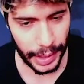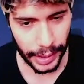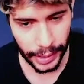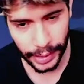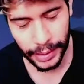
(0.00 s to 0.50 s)

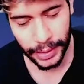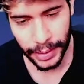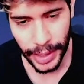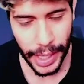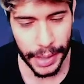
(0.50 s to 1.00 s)
Like,
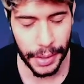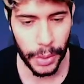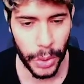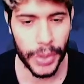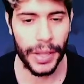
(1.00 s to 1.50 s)
yeah,
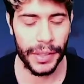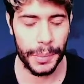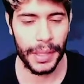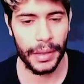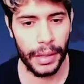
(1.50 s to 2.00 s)
Thunderous has
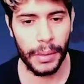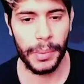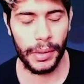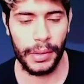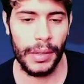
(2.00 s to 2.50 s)
been there,
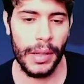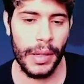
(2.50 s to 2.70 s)
but